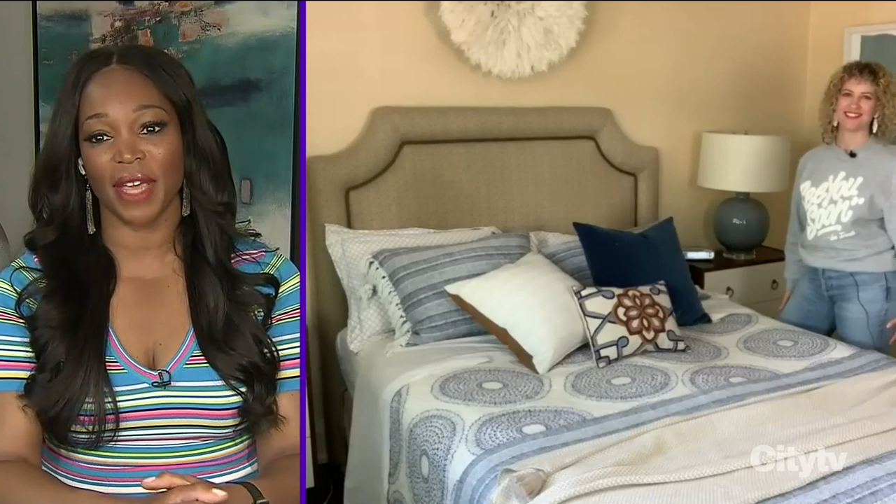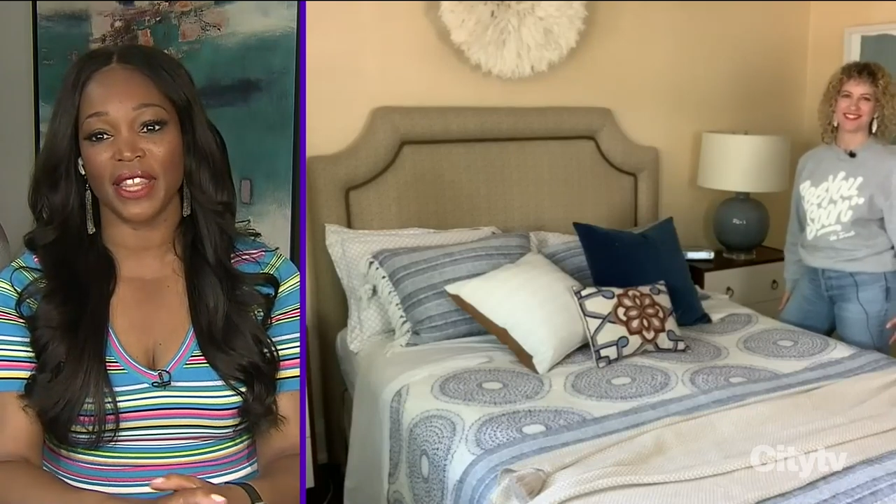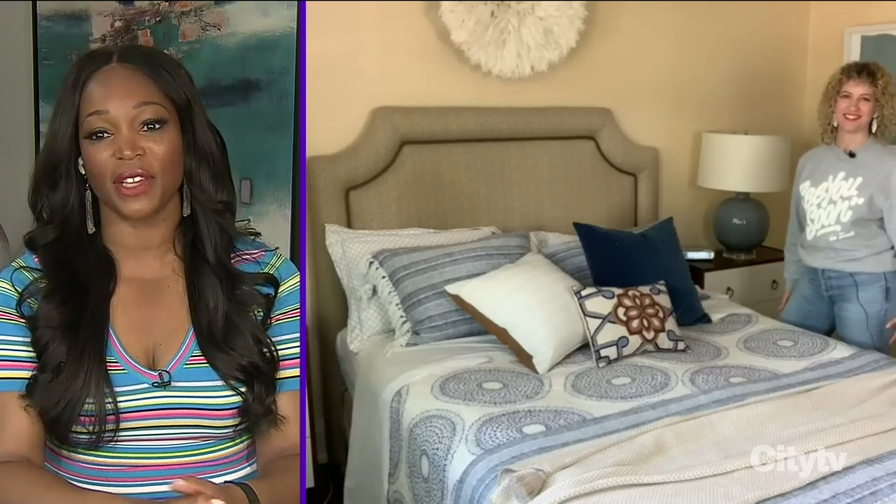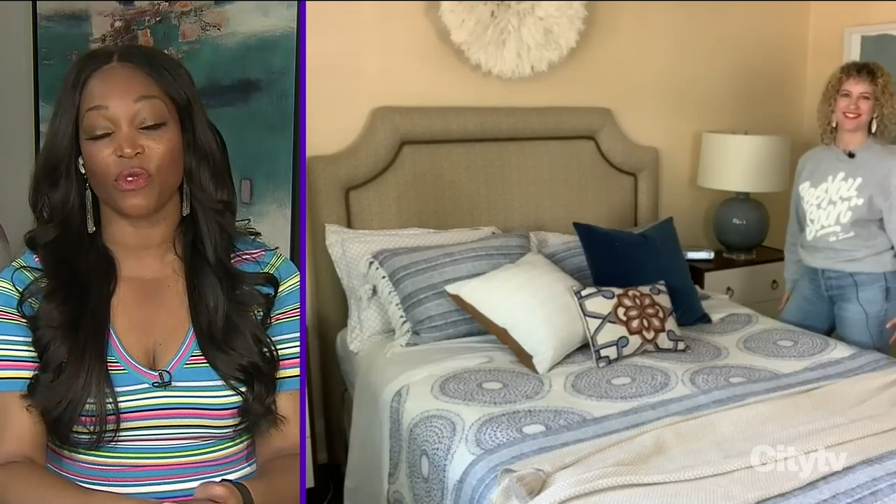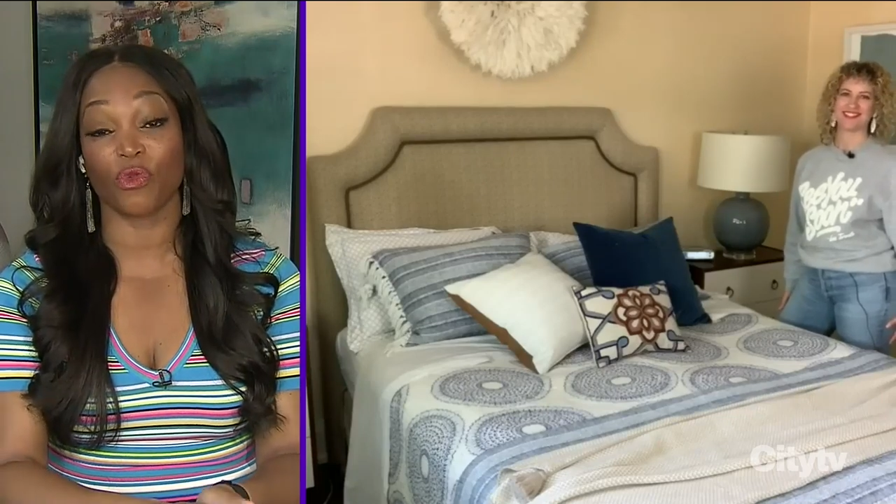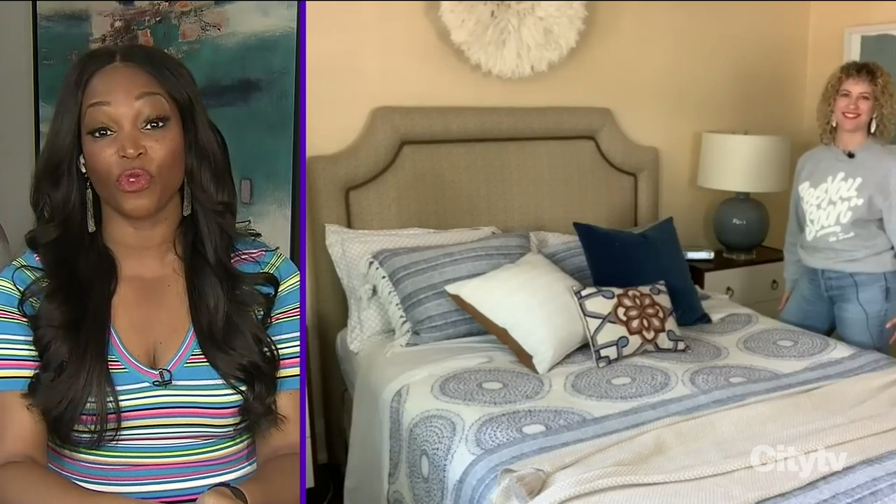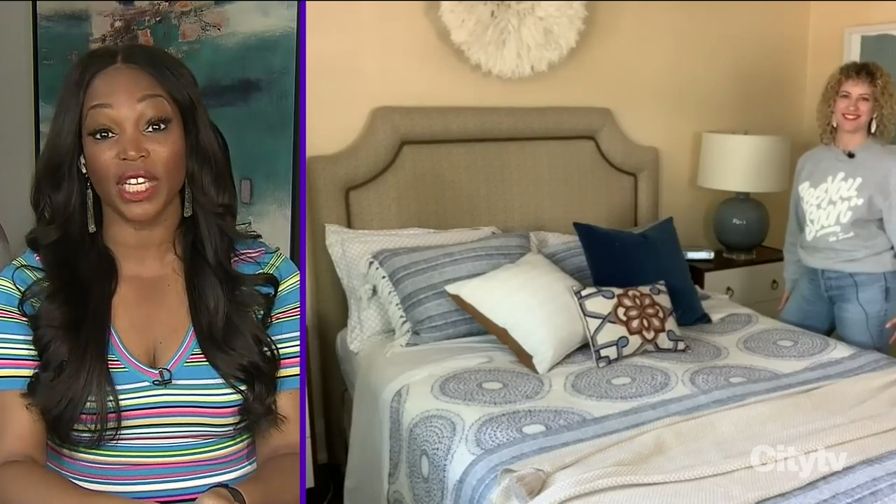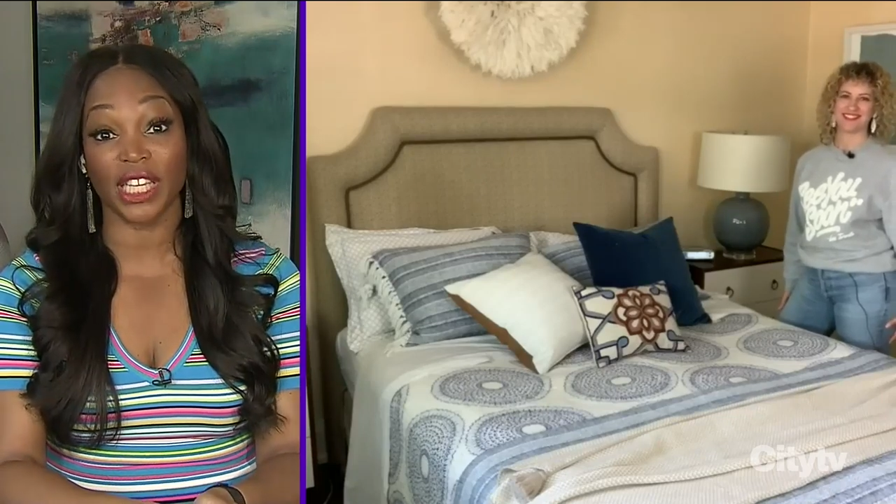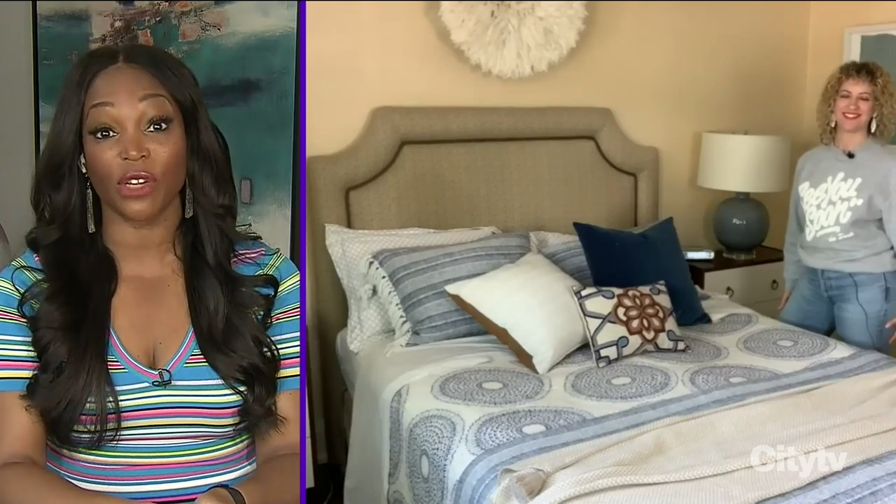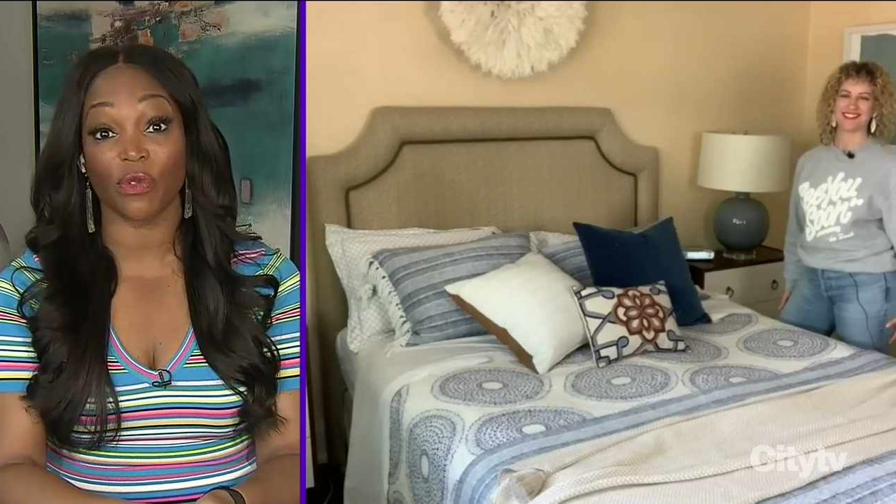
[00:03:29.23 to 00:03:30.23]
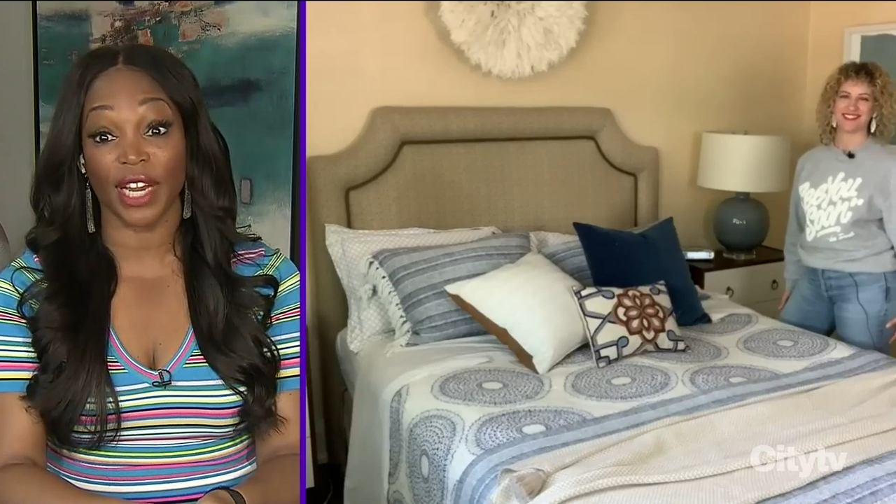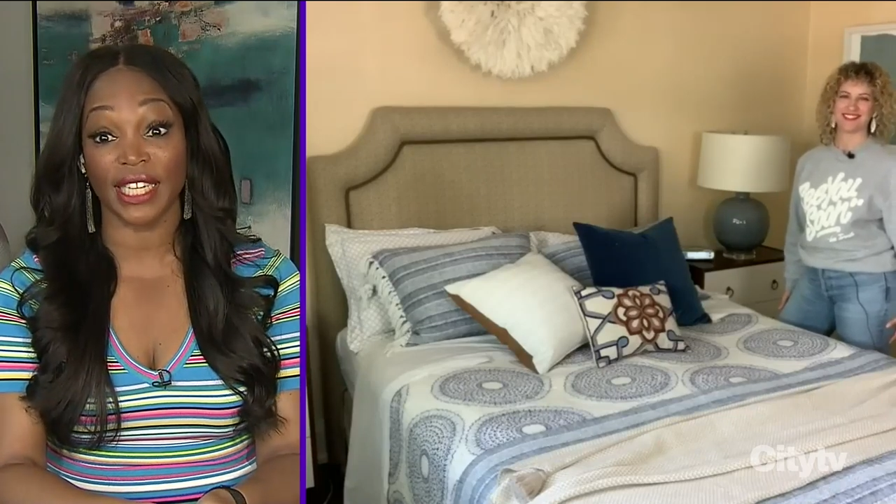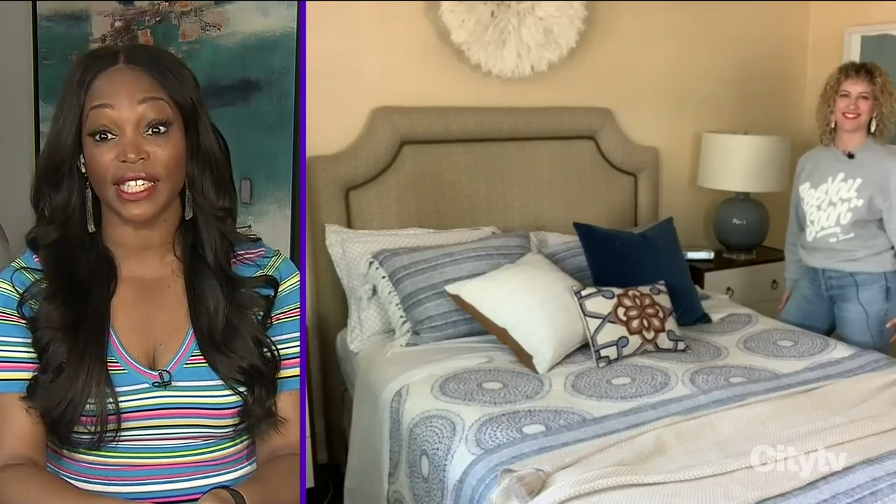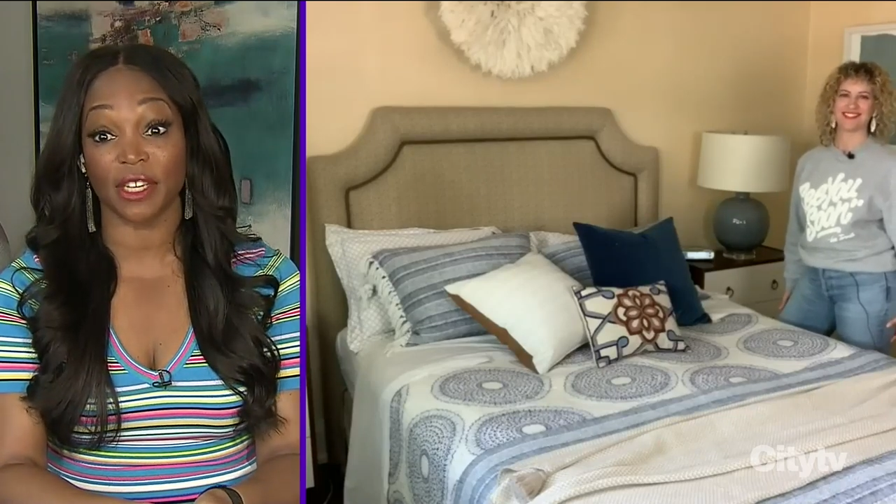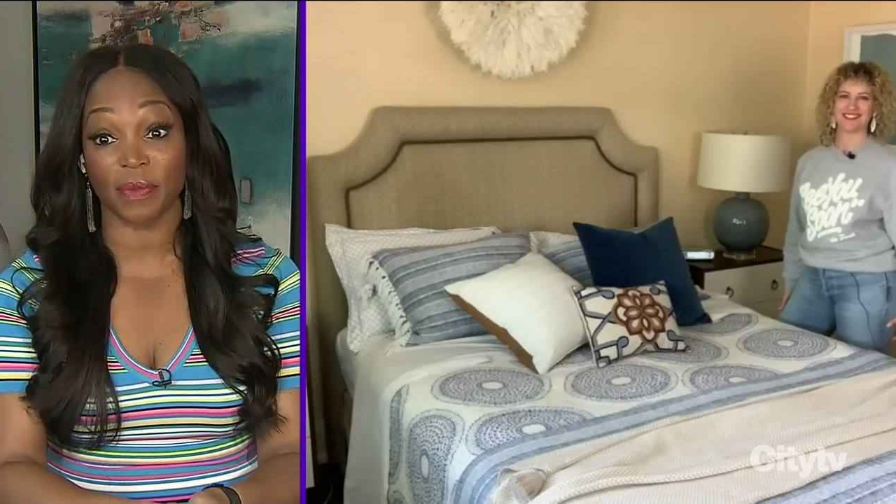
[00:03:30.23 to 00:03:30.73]
and the really
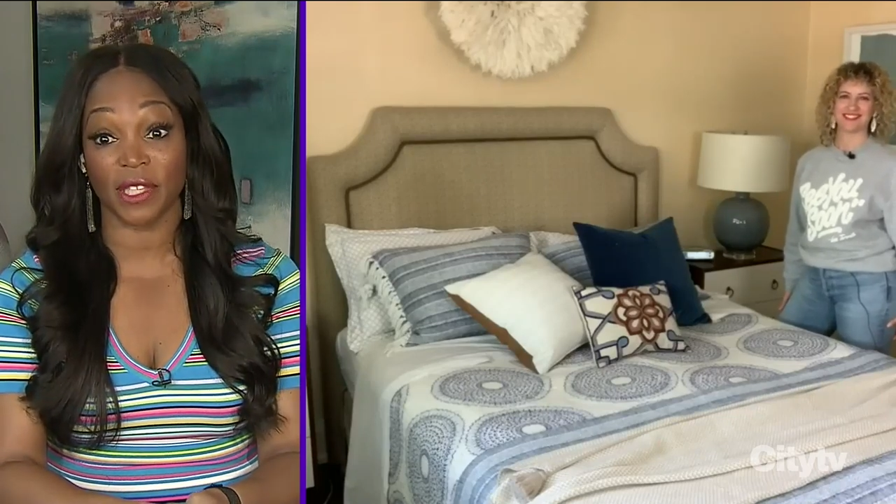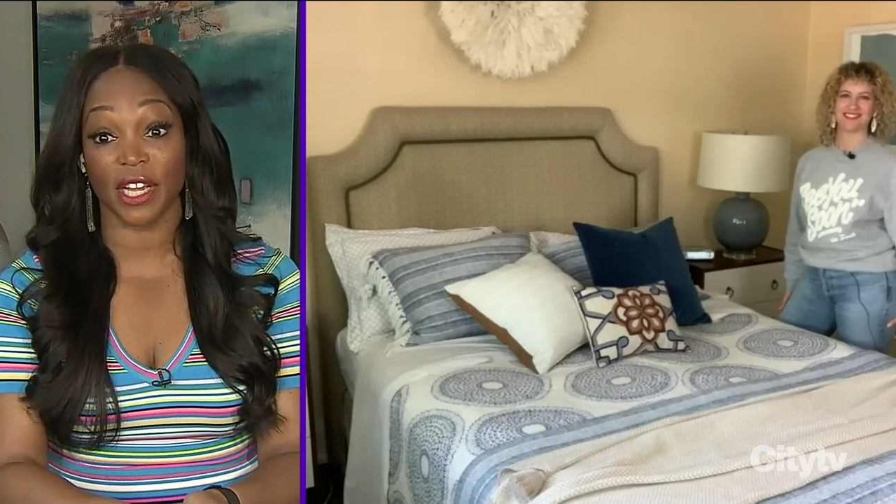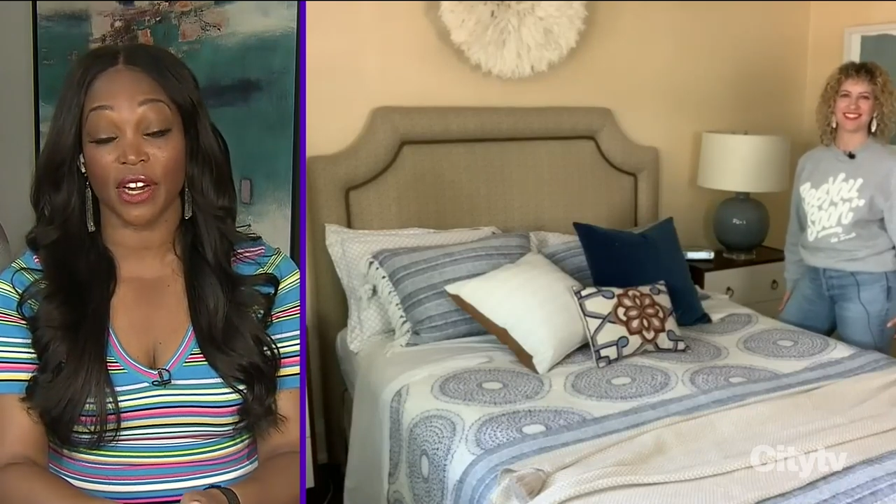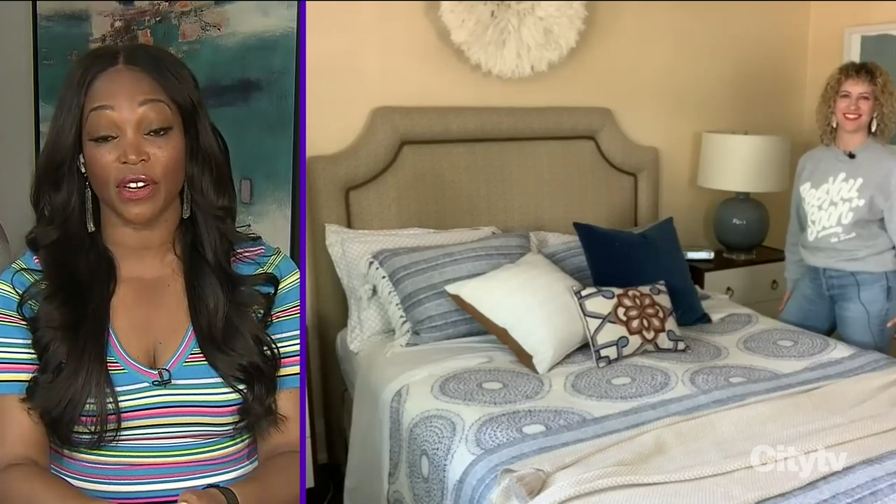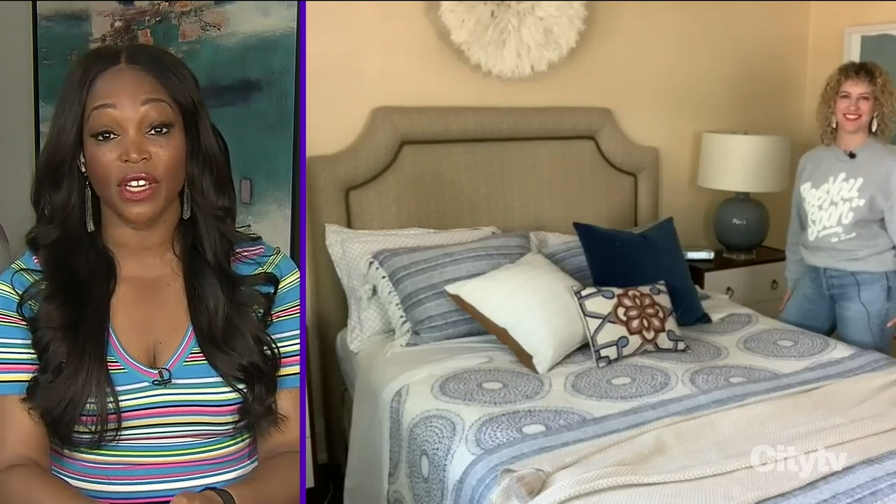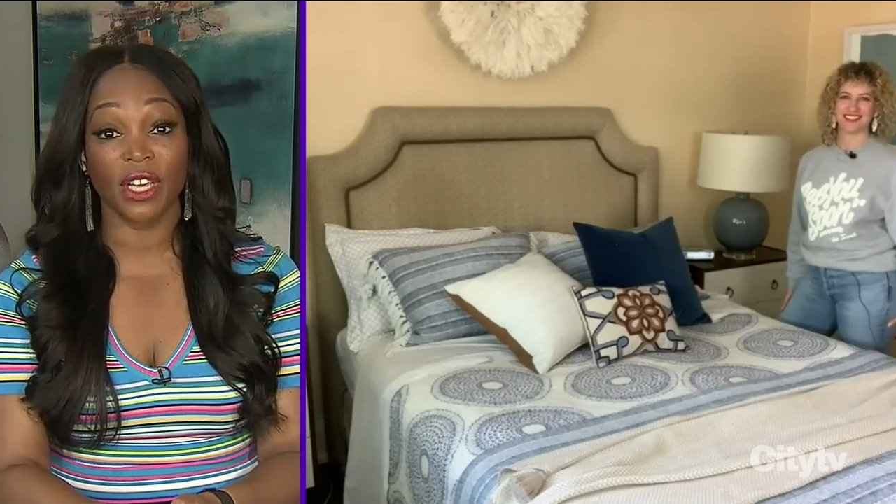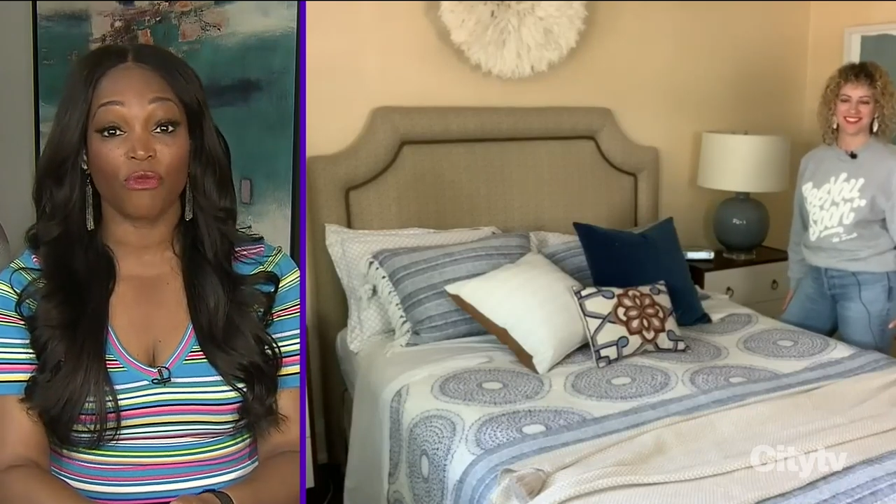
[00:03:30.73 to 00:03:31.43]
great tips there